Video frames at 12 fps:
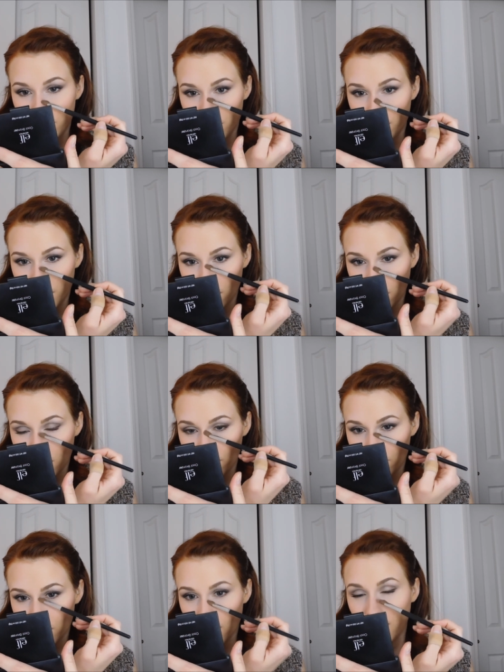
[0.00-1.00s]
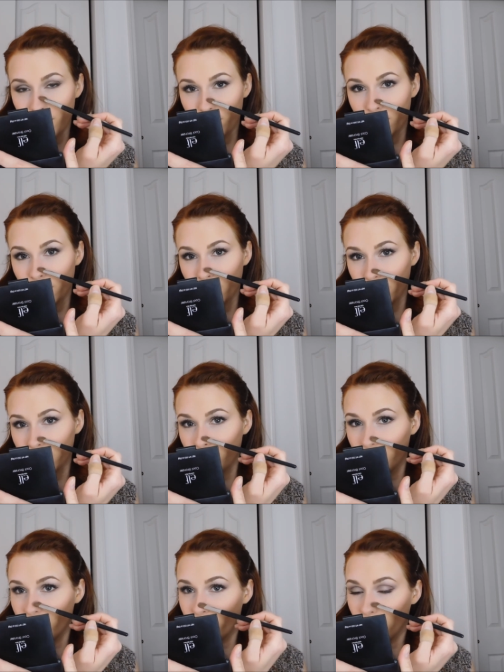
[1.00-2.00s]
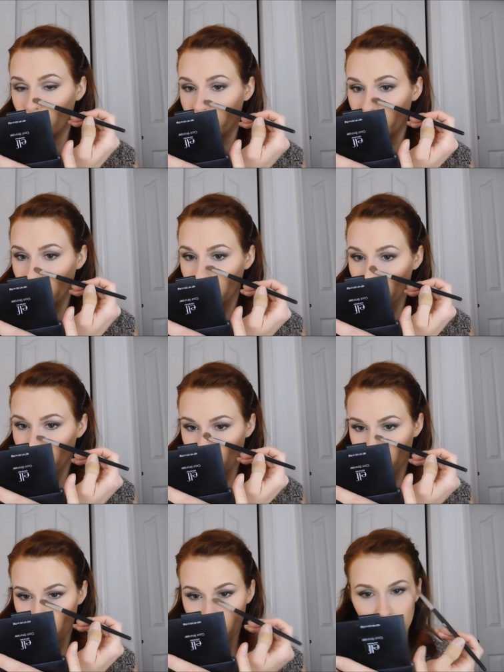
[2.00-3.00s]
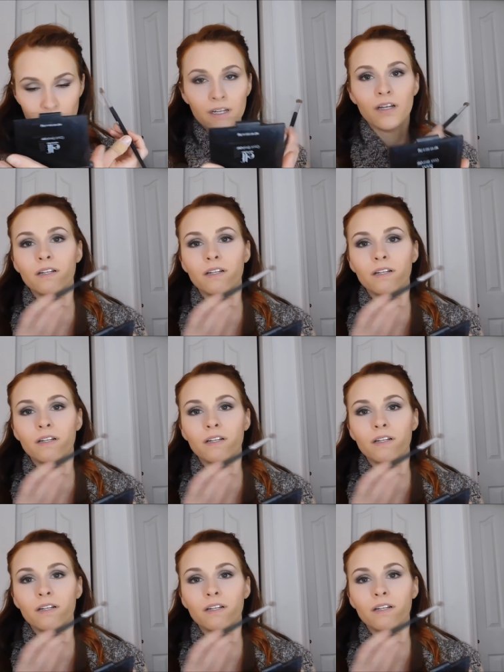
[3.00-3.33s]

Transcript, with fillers: We spent a lot of time together before that at work,